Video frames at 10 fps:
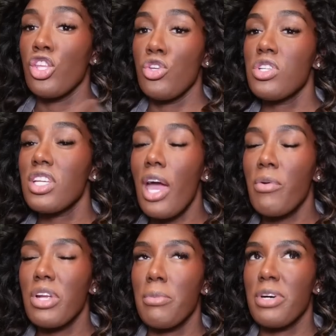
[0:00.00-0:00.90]
usually I
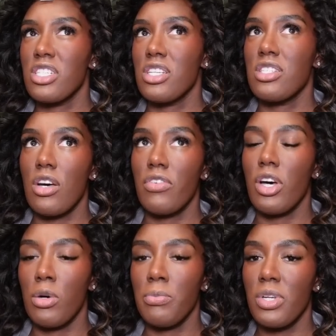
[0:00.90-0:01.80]
read a bunch of
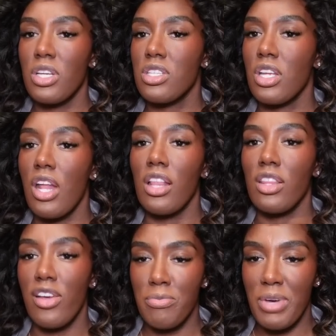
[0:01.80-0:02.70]
self-help books and I
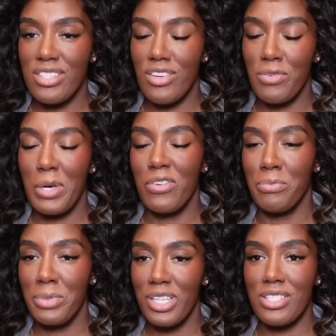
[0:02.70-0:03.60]
love my
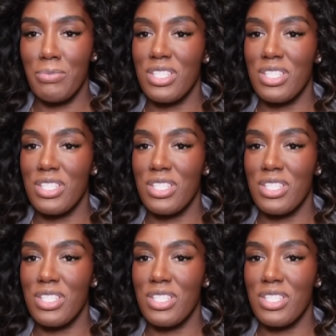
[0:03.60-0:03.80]
self-help books,